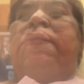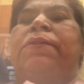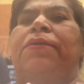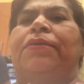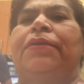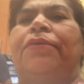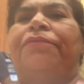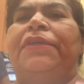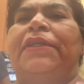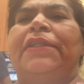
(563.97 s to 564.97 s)
so over
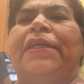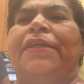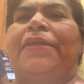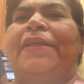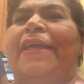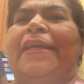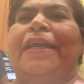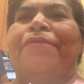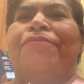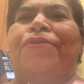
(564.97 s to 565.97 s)
here they are
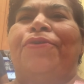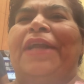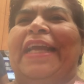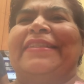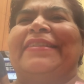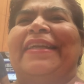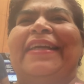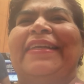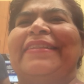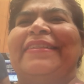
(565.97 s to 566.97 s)
taking four
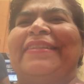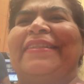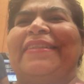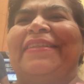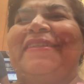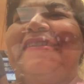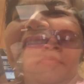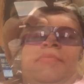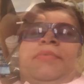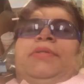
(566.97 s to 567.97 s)
x-rays
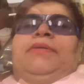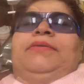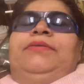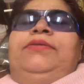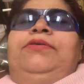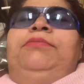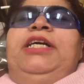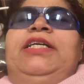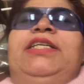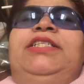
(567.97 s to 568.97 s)
so my
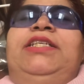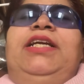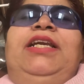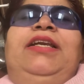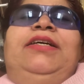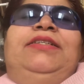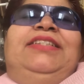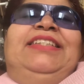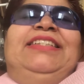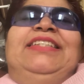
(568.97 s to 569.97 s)
initial uh,
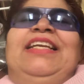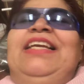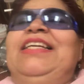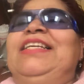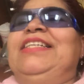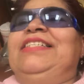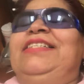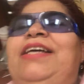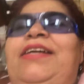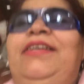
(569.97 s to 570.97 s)
cleaning is
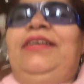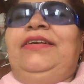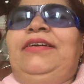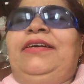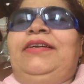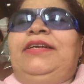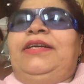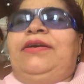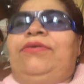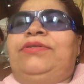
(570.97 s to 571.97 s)
done and
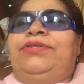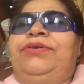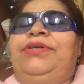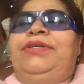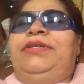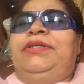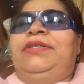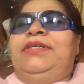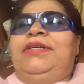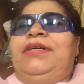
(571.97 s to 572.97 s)
it looks good
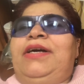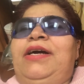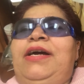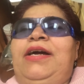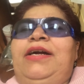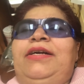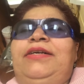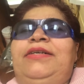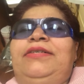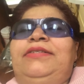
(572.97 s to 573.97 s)
i had
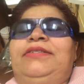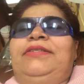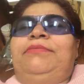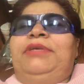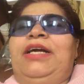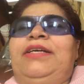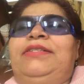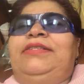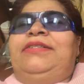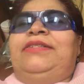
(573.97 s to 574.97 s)
some
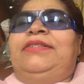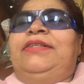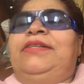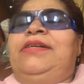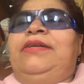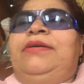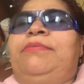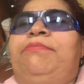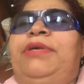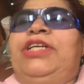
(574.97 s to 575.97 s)

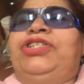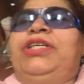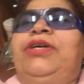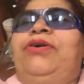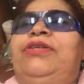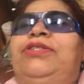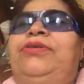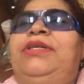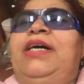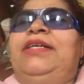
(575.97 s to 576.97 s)
nice brushing also
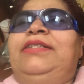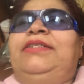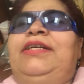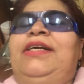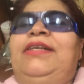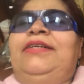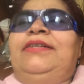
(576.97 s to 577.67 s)
done and